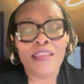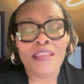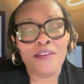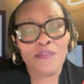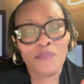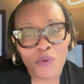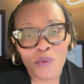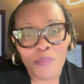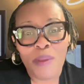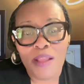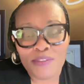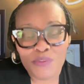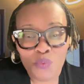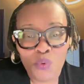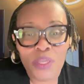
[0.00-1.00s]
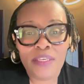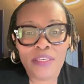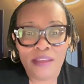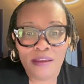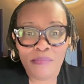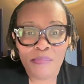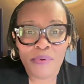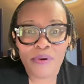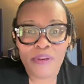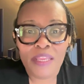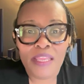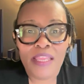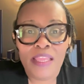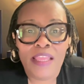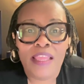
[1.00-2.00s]
If your box 1 number,
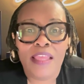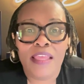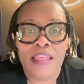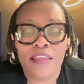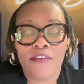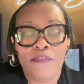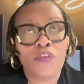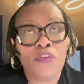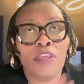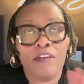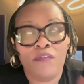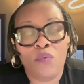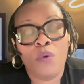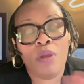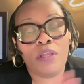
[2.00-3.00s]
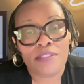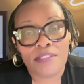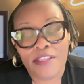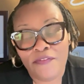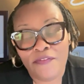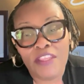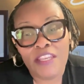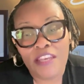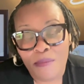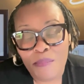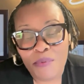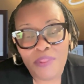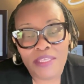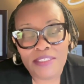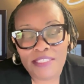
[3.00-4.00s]
if the
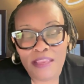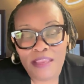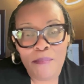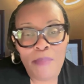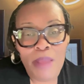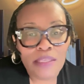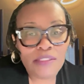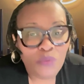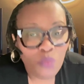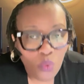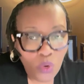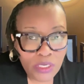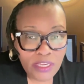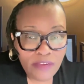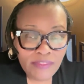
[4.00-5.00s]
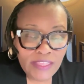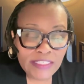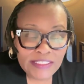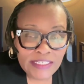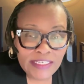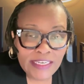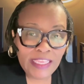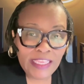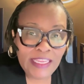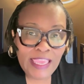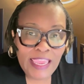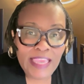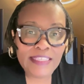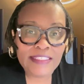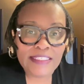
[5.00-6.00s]
number that's in box 1 of that
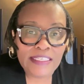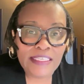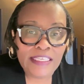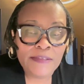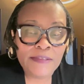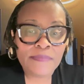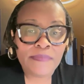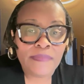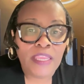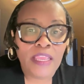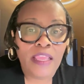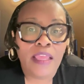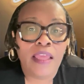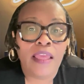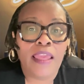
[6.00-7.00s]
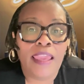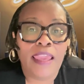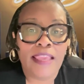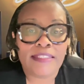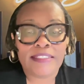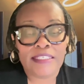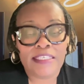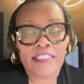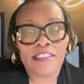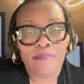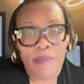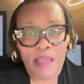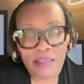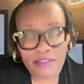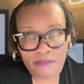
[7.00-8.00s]
1098-T exceeds
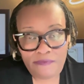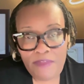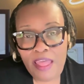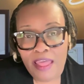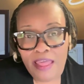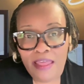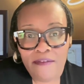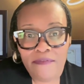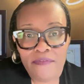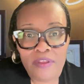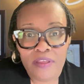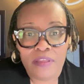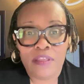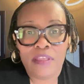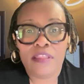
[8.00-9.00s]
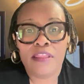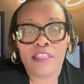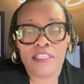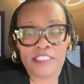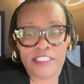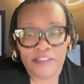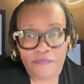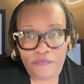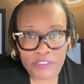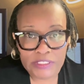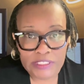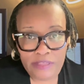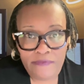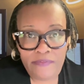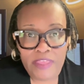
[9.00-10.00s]
box 5, the
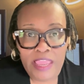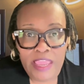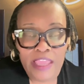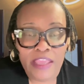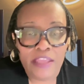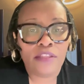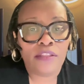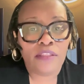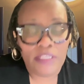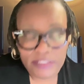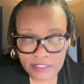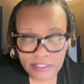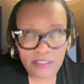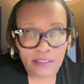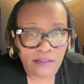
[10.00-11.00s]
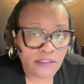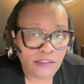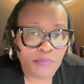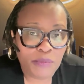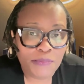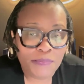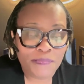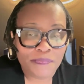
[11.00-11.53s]
difference of that is deductible.